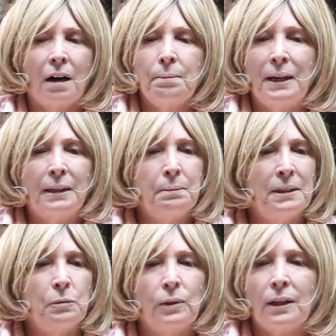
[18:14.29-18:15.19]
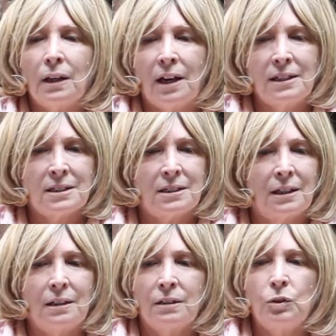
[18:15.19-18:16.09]
made me realize
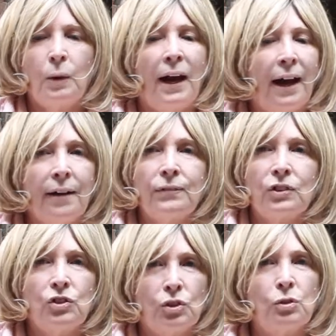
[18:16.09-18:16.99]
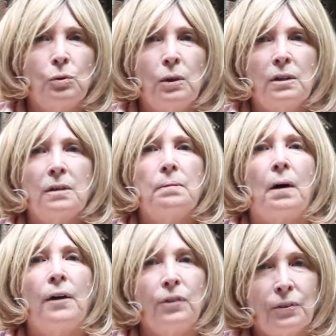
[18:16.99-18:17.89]
that you have to do
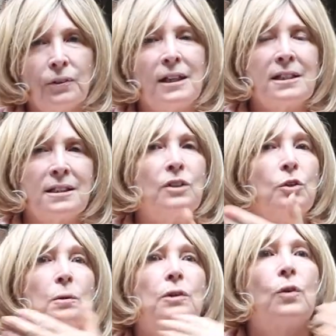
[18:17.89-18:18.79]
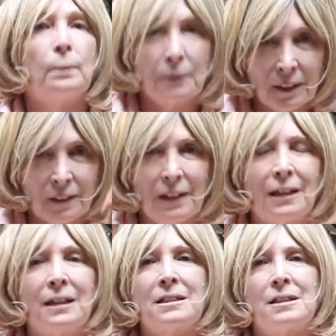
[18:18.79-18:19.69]
other things than you would normally
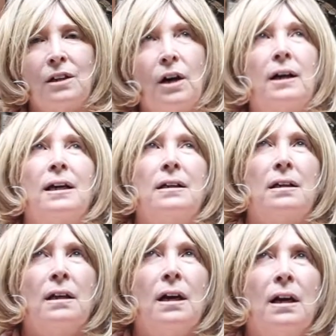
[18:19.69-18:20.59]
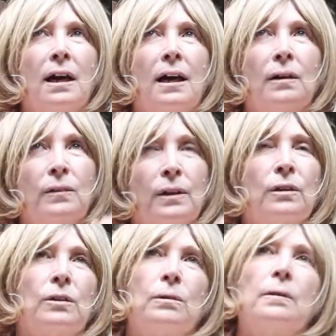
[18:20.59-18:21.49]
think. It's not a
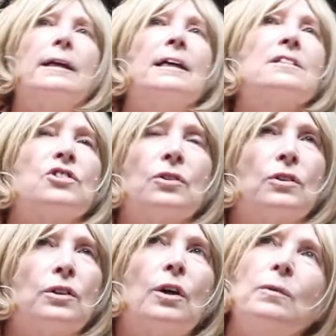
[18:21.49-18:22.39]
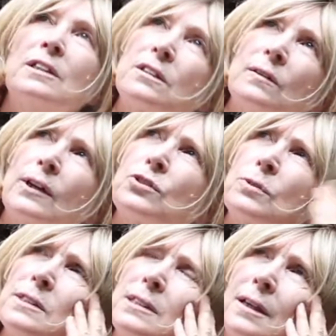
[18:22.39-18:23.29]
analytical answer. You don't
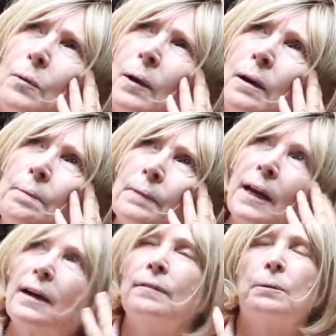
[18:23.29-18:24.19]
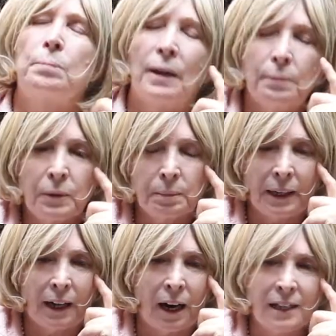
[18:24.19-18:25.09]
intellectually say, well, I have a problem with
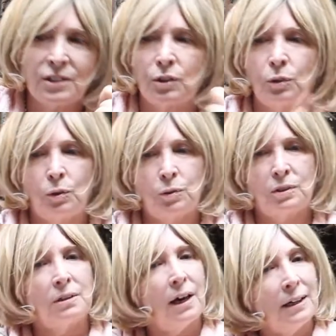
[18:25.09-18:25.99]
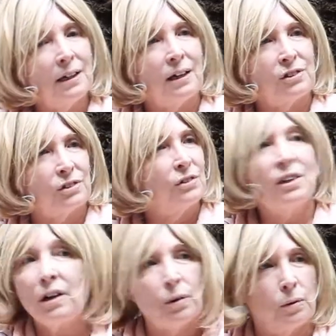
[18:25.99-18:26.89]
my eye, so go to the eye doctor.
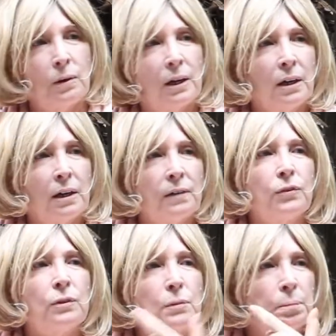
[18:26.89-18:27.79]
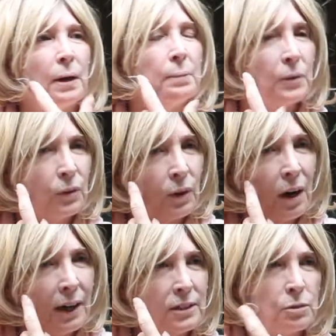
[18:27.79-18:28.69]
No. If you have a problem with your
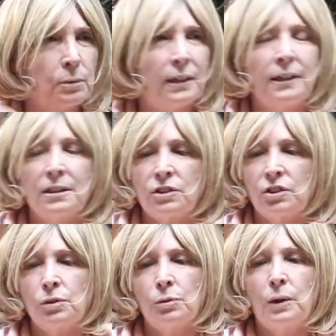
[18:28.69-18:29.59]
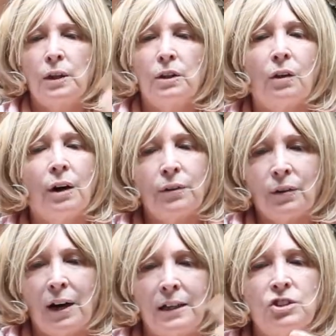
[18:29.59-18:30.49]
eye, it's related to your other
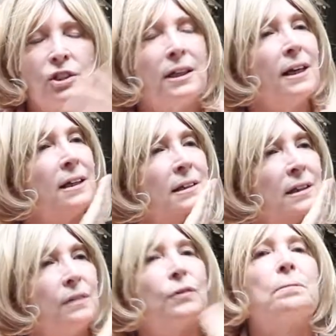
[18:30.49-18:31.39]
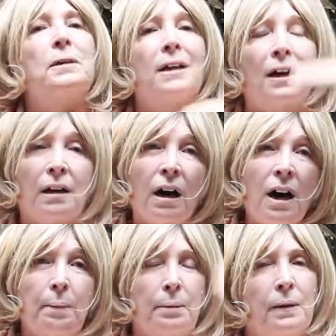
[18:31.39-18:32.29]
hygiene, anything from the neck
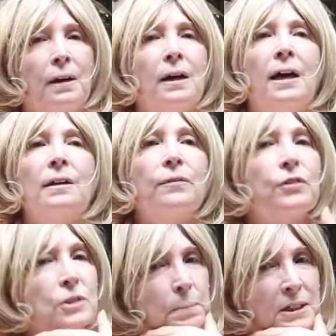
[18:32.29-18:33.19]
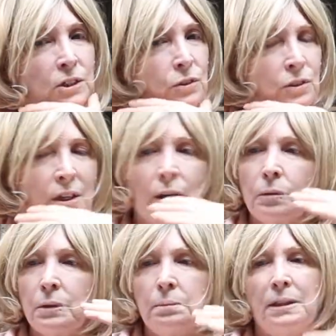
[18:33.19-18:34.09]
up. And the first place you start
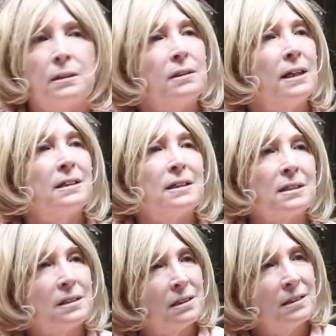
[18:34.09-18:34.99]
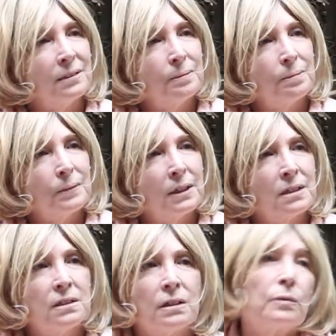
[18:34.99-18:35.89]
would be the dentist.
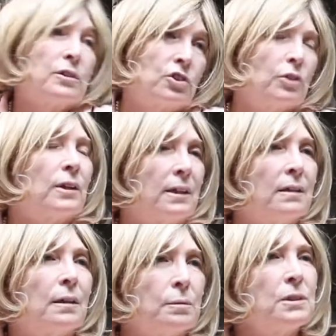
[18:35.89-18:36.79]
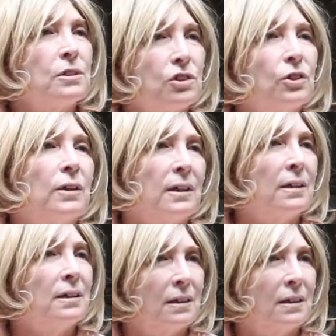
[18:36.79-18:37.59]
So the journey, it was the journey.